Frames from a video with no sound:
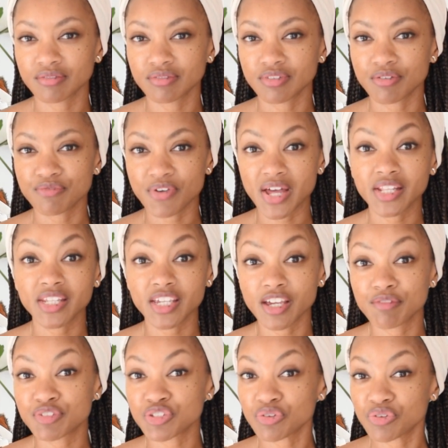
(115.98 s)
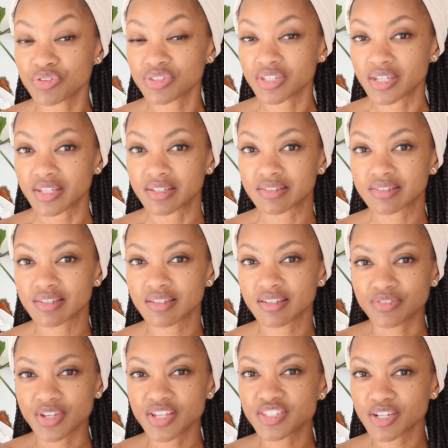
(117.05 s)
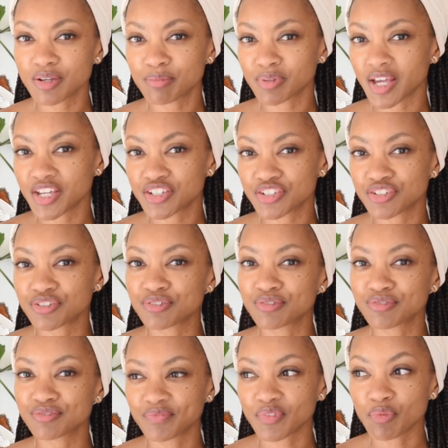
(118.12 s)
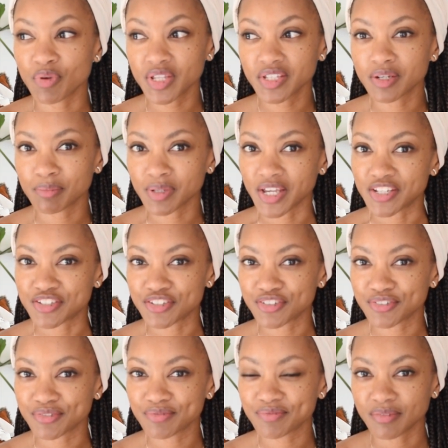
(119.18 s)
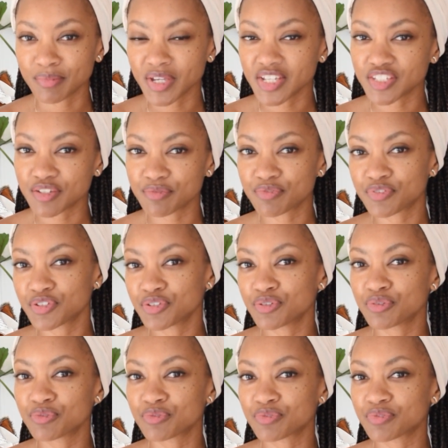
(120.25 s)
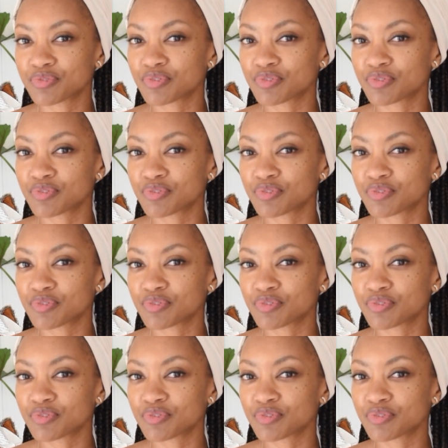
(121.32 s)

the failing of certain things. Does it apply to you? Will it apply to you? Because if you've